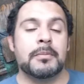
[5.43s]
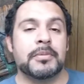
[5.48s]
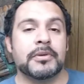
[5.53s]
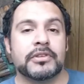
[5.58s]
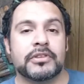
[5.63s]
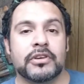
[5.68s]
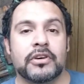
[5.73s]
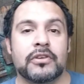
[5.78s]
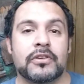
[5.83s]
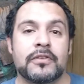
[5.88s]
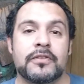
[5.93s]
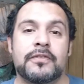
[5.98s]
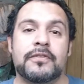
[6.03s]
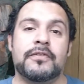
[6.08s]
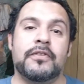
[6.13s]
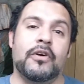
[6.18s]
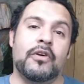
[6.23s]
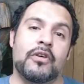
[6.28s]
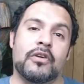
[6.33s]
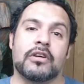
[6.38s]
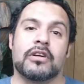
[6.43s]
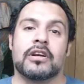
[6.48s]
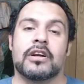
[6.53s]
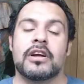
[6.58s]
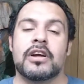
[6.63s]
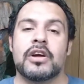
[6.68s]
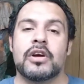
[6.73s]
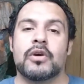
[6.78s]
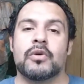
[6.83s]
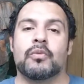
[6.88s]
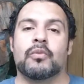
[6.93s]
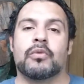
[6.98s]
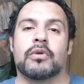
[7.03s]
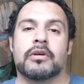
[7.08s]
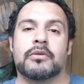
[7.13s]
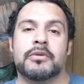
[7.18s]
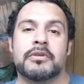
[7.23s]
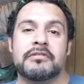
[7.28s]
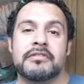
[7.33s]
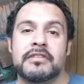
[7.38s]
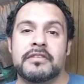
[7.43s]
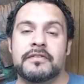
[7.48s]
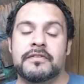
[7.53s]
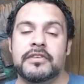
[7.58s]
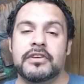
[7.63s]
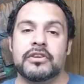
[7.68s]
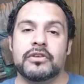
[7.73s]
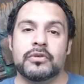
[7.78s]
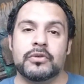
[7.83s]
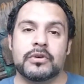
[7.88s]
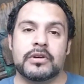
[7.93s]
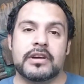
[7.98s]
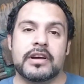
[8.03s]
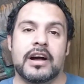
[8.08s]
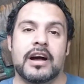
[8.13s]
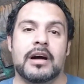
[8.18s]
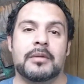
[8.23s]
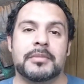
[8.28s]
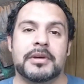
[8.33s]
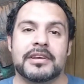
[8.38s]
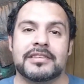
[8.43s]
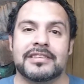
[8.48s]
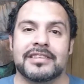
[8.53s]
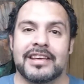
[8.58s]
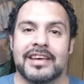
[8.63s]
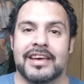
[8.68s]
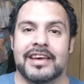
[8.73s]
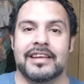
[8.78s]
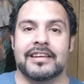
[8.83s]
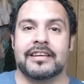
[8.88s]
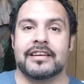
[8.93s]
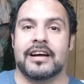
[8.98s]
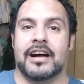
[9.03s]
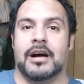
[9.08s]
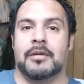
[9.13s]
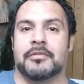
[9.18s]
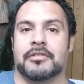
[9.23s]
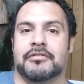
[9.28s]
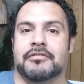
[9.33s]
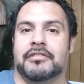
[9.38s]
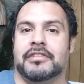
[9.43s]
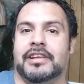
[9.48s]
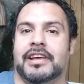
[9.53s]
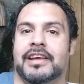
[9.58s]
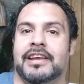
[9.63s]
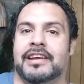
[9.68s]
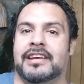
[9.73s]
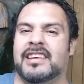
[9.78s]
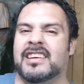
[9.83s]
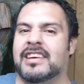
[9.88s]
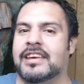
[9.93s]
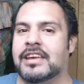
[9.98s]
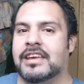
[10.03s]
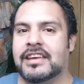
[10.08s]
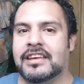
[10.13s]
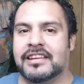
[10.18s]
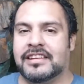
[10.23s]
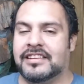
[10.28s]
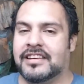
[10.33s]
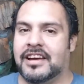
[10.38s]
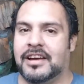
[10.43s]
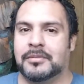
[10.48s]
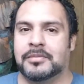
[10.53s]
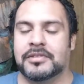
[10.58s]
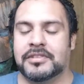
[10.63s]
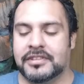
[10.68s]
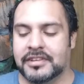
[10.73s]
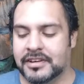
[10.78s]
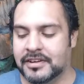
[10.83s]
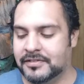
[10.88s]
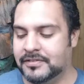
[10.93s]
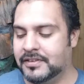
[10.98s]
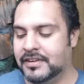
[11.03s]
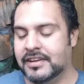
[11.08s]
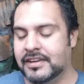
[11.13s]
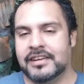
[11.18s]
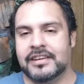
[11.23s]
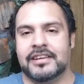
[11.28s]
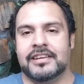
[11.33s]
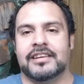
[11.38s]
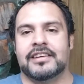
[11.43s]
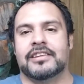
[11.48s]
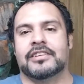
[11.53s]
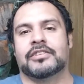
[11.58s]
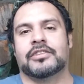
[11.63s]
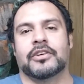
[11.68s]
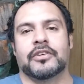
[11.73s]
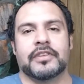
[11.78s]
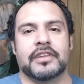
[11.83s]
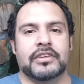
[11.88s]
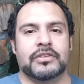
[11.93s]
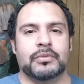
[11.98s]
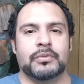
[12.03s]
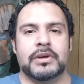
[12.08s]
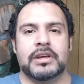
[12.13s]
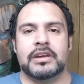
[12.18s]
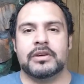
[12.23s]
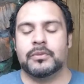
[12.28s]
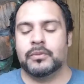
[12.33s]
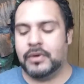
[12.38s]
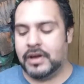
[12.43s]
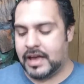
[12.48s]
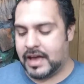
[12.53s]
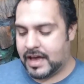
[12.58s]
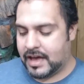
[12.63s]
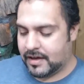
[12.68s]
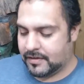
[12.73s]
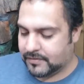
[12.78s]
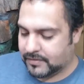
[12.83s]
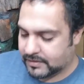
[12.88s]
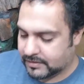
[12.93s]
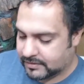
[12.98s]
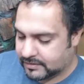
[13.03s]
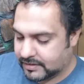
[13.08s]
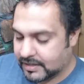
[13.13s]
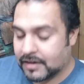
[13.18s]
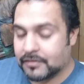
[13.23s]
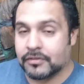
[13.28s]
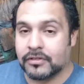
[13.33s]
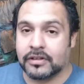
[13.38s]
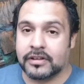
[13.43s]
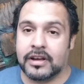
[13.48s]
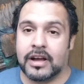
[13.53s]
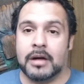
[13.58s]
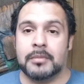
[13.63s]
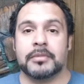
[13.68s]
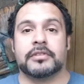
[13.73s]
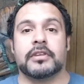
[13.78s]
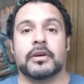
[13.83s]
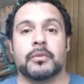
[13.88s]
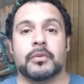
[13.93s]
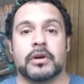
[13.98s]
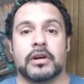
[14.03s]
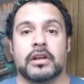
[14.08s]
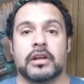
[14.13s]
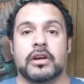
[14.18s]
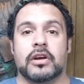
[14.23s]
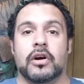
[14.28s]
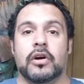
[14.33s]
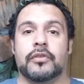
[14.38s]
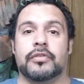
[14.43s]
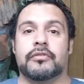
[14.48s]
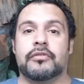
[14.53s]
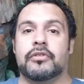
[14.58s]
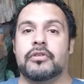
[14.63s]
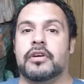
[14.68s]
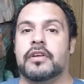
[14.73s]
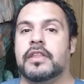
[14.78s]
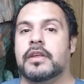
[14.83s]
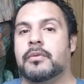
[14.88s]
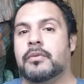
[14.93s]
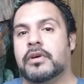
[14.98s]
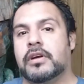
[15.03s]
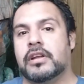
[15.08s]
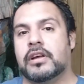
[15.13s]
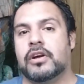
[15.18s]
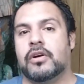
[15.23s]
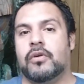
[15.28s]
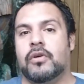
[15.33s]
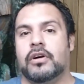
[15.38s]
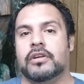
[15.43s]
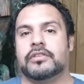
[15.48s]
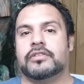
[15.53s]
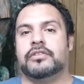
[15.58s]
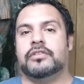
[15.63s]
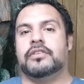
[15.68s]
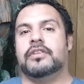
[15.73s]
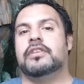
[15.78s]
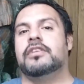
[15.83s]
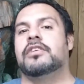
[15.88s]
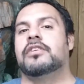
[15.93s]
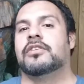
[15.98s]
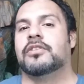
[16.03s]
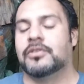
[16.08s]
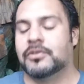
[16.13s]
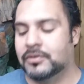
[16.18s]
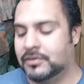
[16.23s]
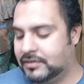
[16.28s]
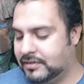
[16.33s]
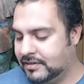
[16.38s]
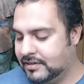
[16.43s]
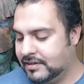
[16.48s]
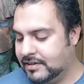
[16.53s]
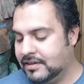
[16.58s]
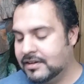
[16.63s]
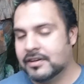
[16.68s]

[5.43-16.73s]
Episode 4, where we review comics and comic-related geeky type stuff. So this week we have several comics that we're going to go through, and then we're going to go on to the news.